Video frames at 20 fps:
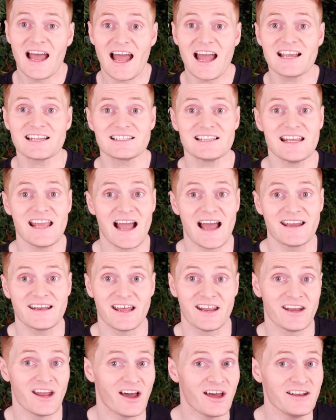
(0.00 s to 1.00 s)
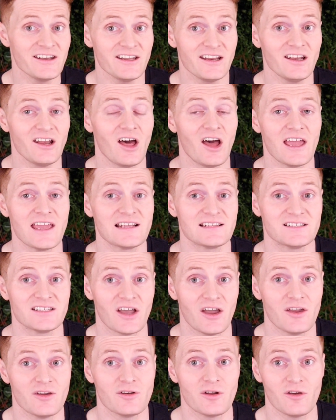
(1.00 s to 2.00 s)
actually had an underlying
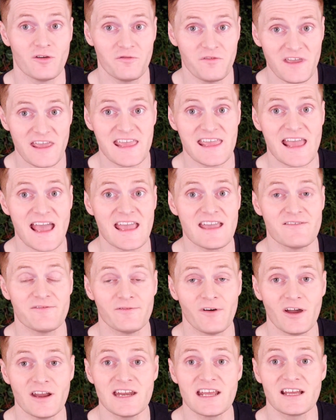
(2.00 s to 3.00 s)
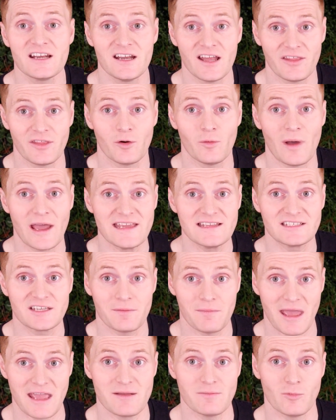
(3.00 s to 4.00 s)
tone of EA finding another way
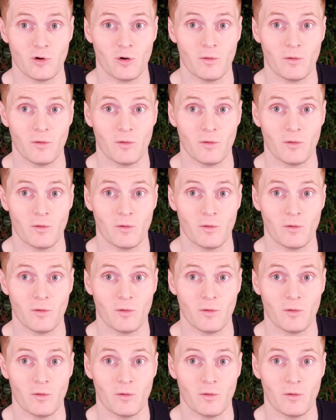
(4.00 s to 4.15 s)
to make more